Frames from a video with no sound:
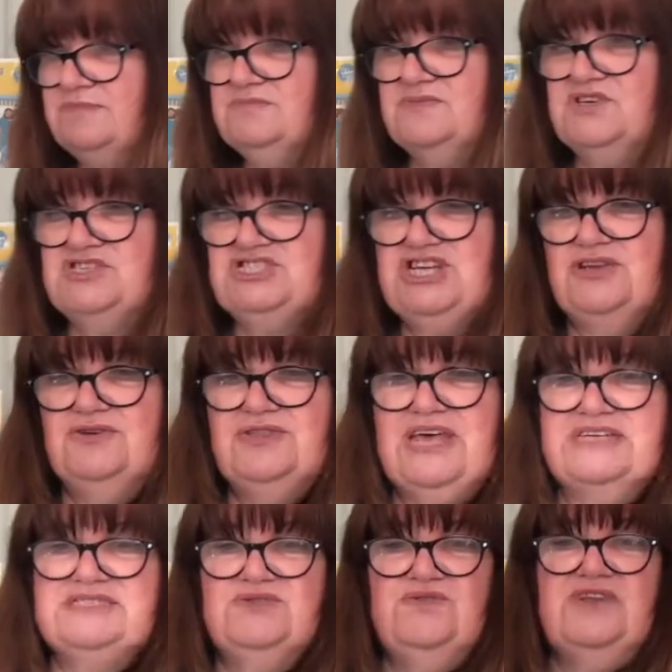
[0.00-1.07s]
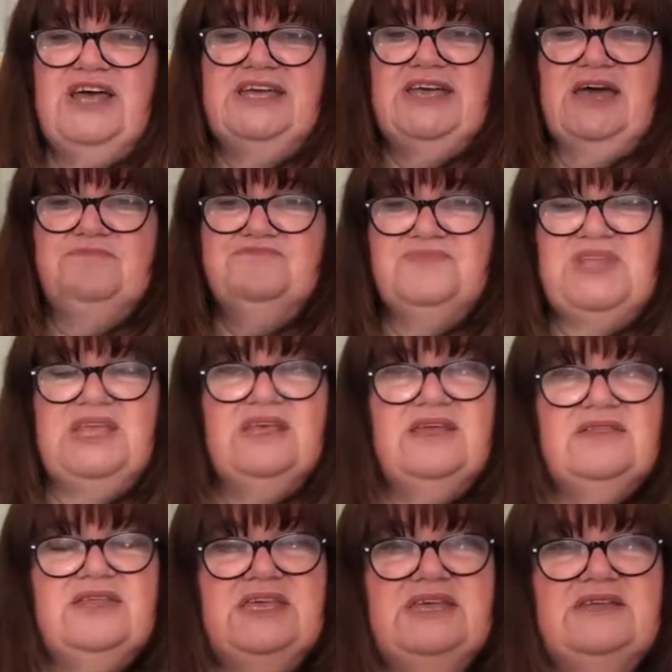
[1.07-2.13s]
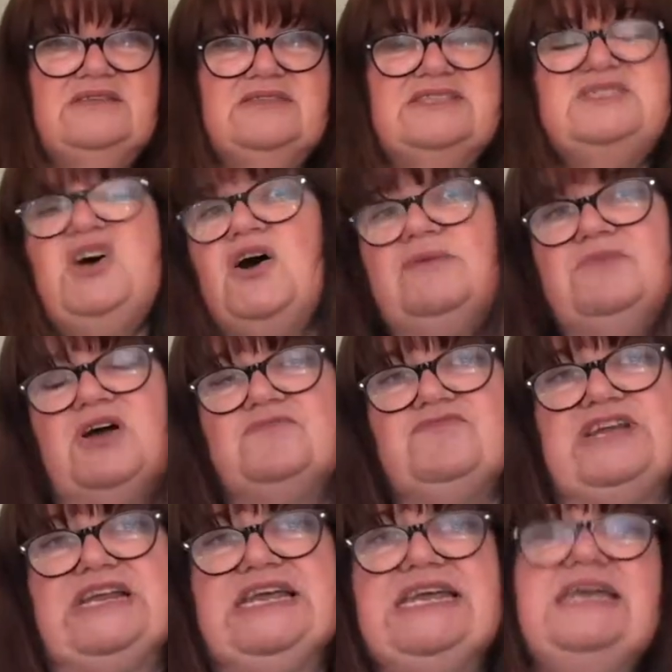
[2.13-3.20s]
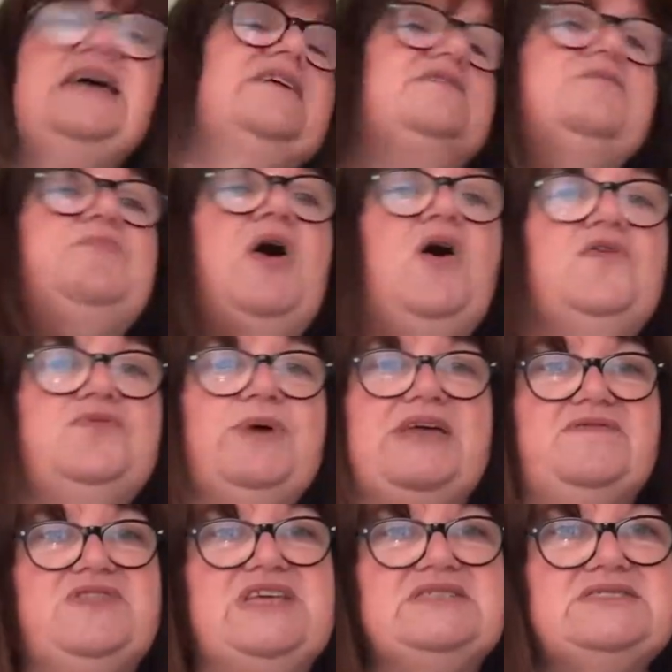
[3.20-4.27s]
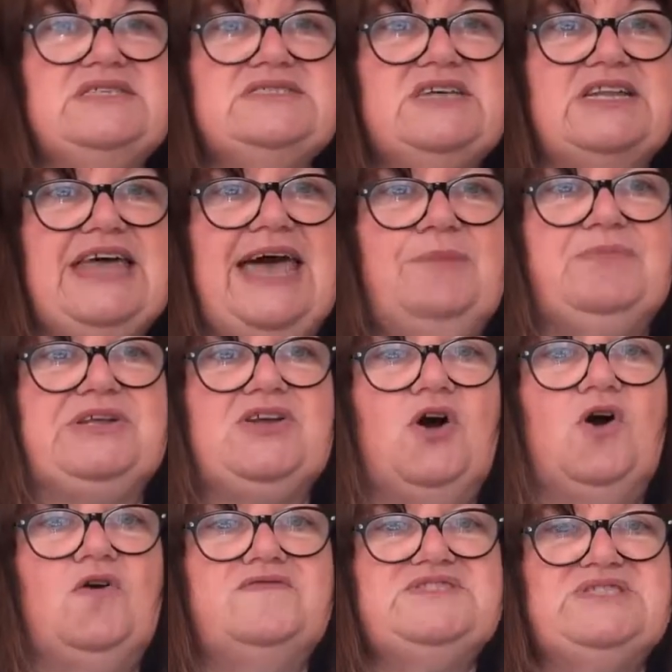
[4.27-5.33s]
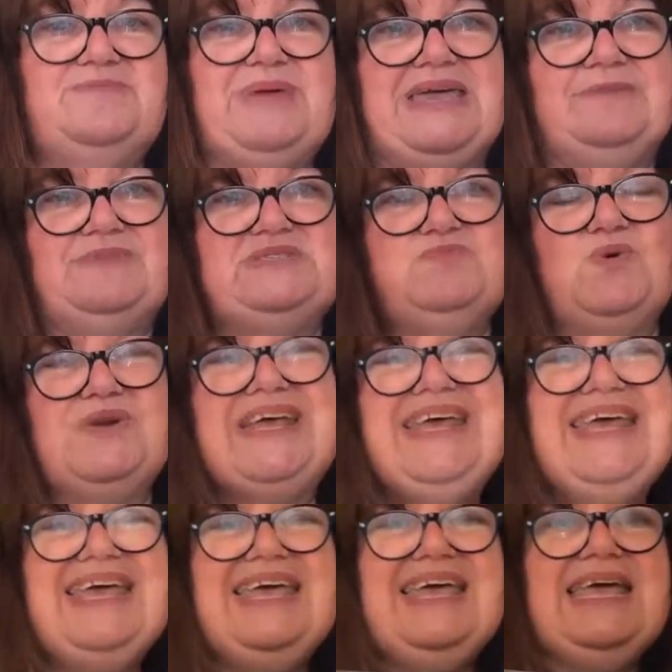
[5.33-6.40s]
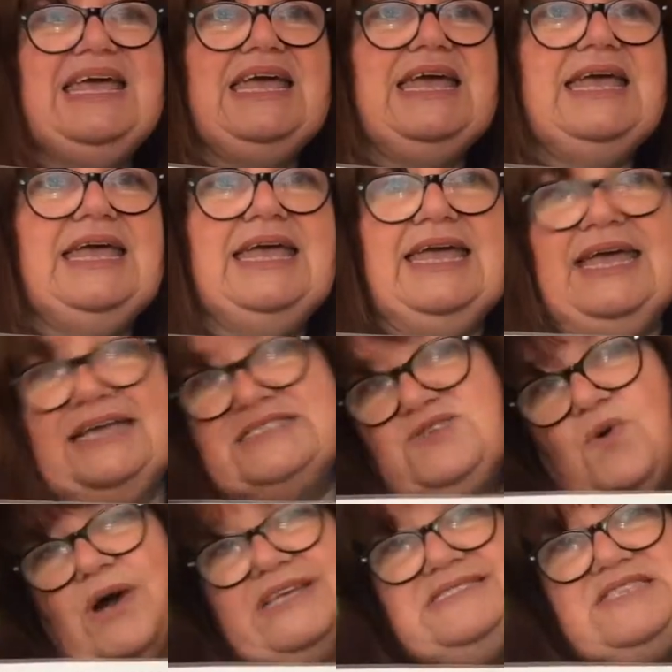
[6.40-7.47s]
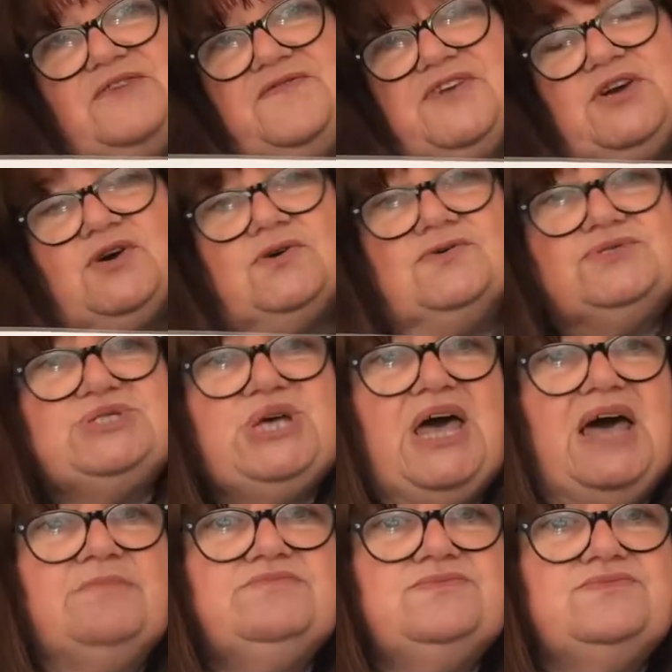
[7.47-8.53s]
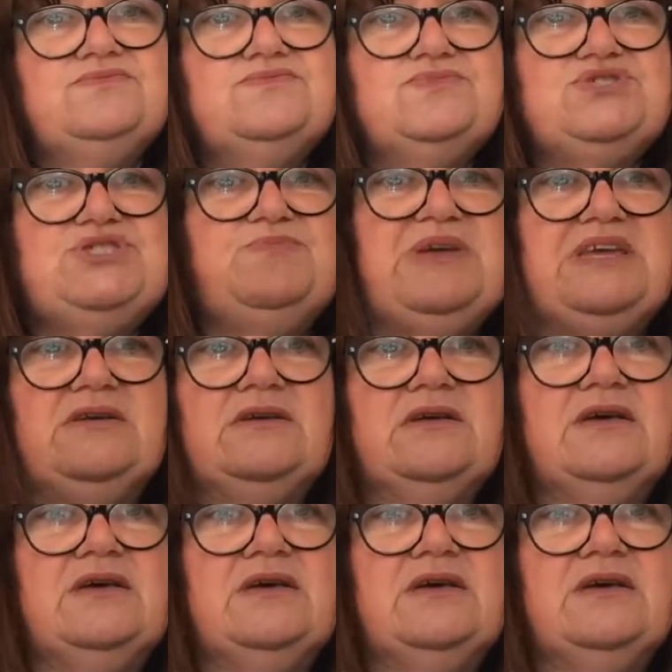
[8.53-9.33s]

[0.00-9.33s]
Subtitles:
show you that sort of like the timeline really, and the pathway of things that's going to happen after the baby's born. It's quite difficult to be